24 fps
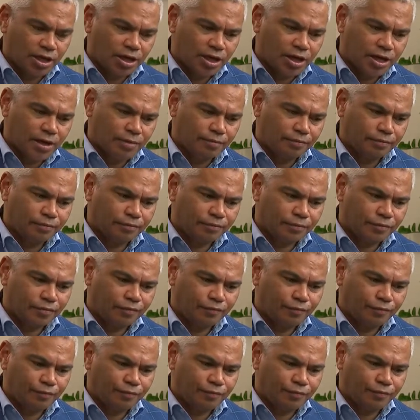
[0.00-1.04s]

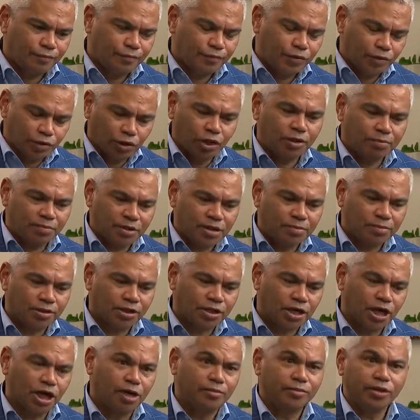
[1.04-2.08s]
For a lot of people
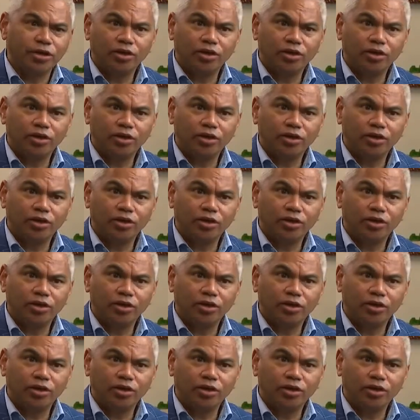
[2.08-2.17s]
at home,